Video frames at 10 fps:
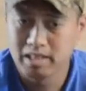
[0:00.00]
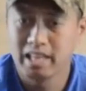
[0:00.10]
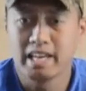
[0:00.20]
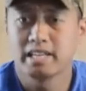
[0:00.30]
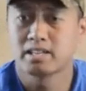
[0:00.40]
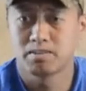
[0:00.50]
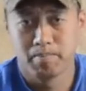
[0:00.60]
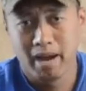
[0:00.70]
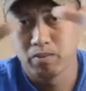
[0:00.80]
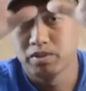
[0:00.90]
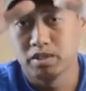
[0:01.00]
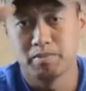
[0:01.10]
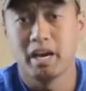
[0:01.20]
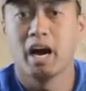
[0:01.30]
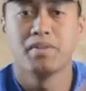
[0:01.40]
lakes, mountains,
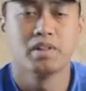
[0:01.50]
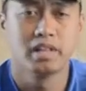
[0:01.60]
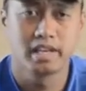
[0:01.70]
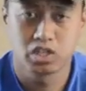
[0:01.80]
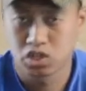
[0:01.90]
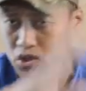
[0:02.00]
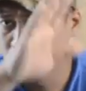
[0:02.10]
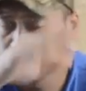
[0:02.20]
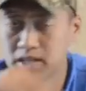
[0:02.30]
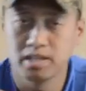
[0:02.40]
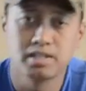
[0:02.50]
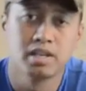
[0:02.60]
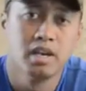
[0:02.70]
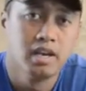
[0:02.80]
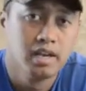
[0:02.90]
behind the lakes, trees,